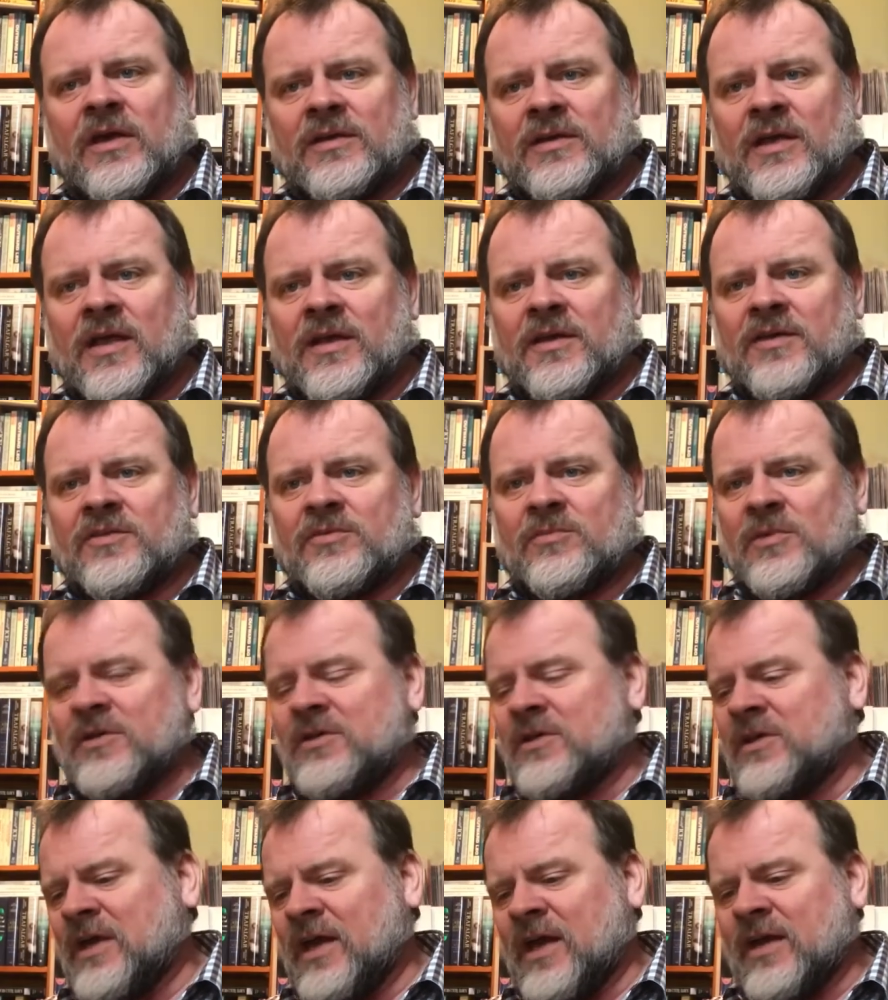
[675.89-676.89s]
That doesn't mean
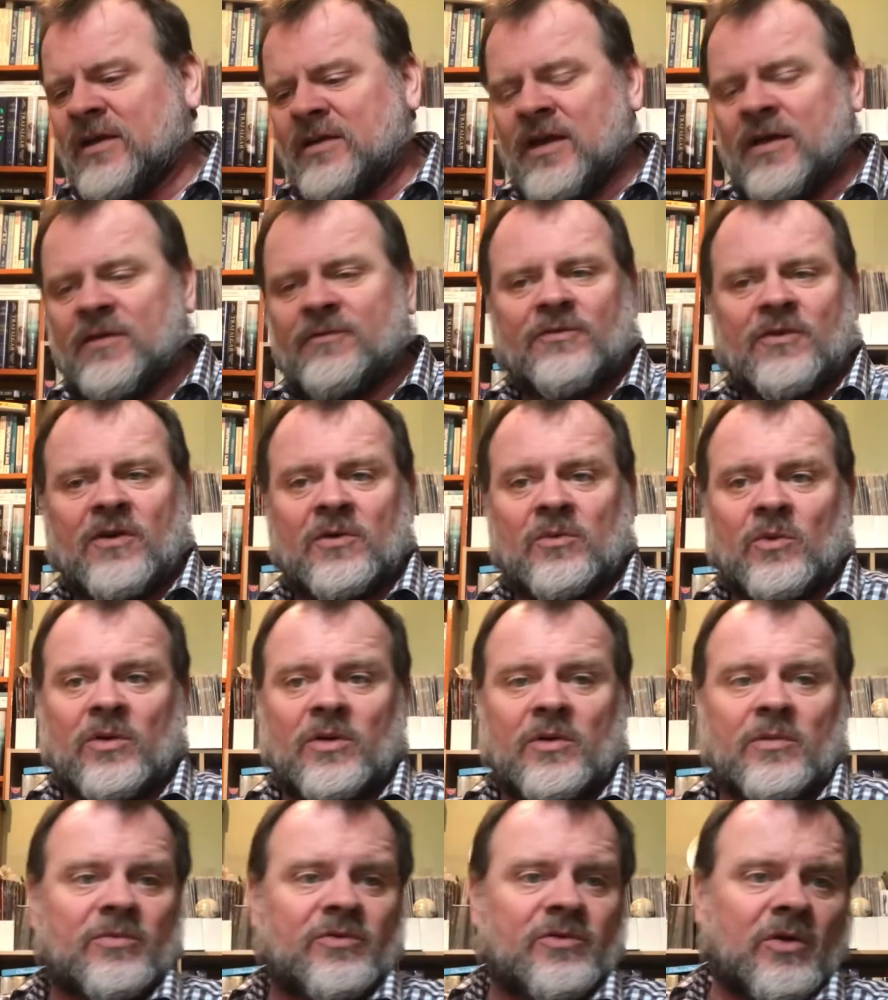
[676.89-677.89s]
you can't have fun with
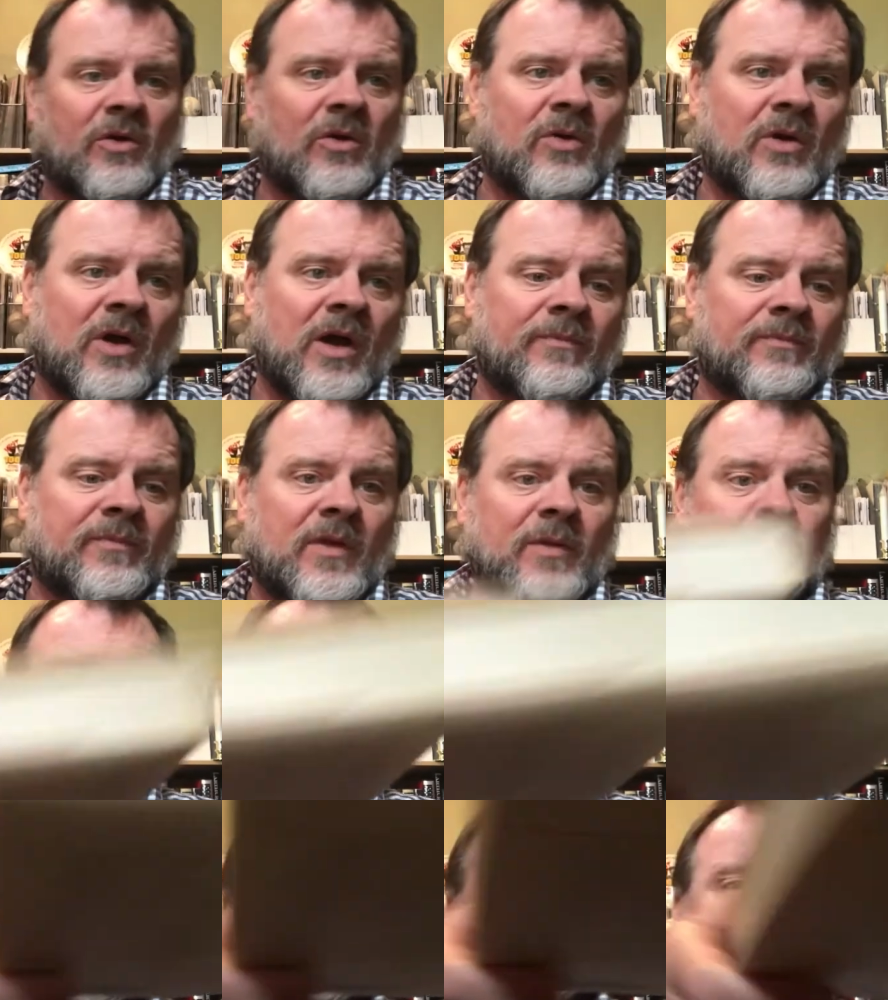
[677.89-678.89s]
them. So I'm
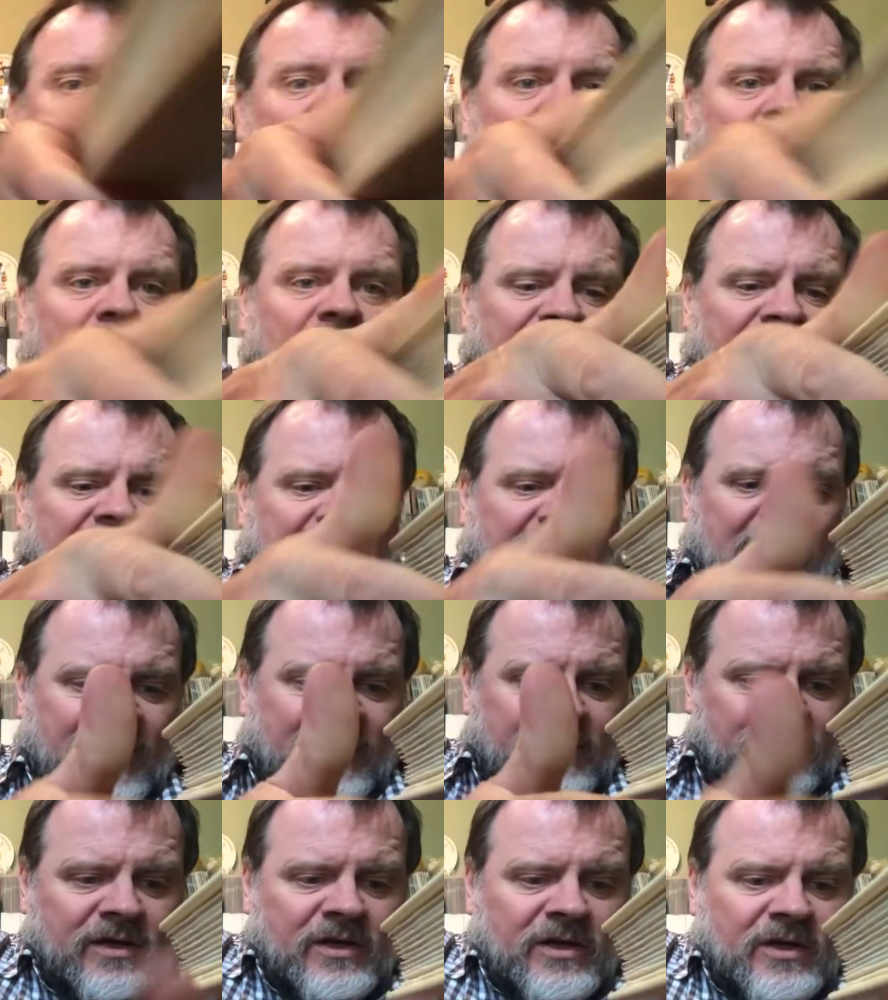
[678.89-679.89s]
pretty thrilled with
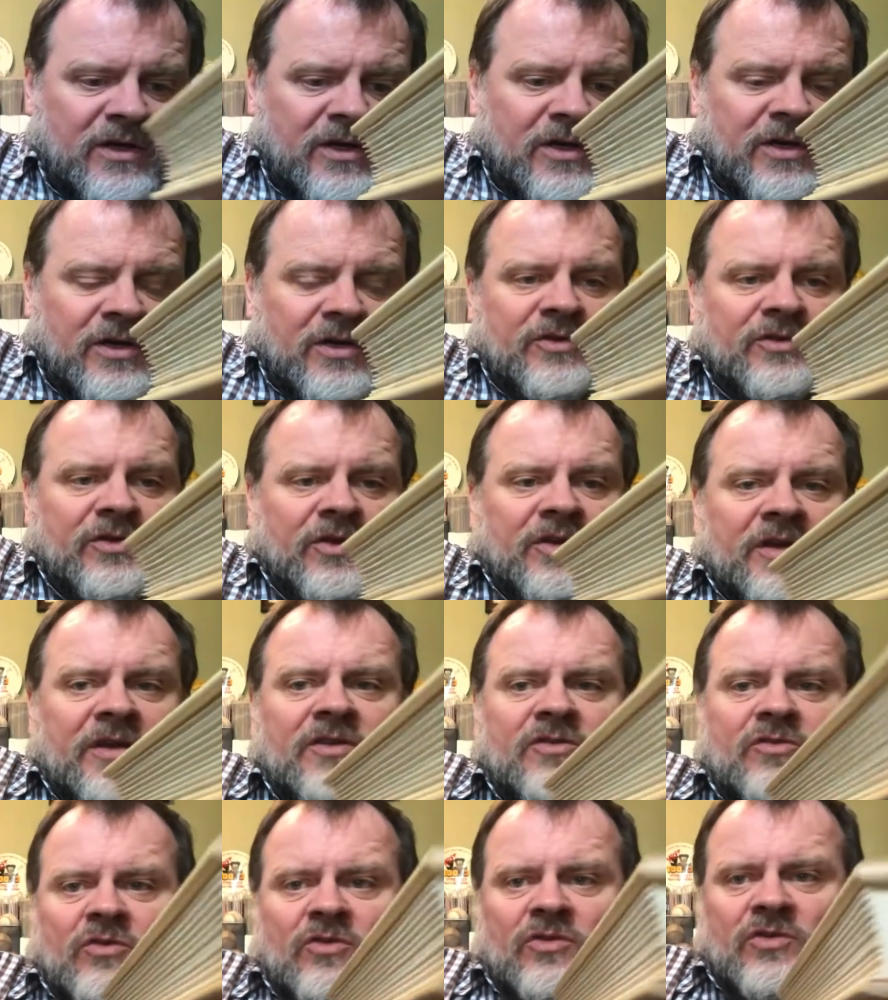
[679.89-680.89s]
that. So
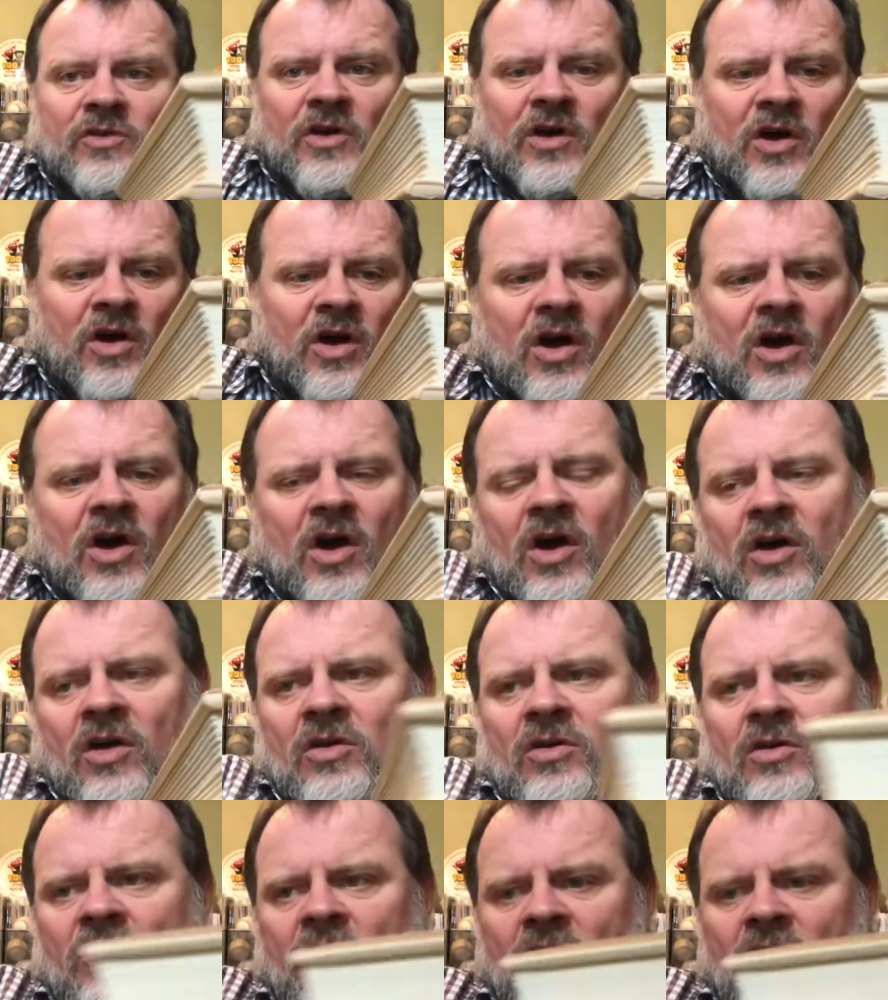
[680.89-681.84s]
this was the haul.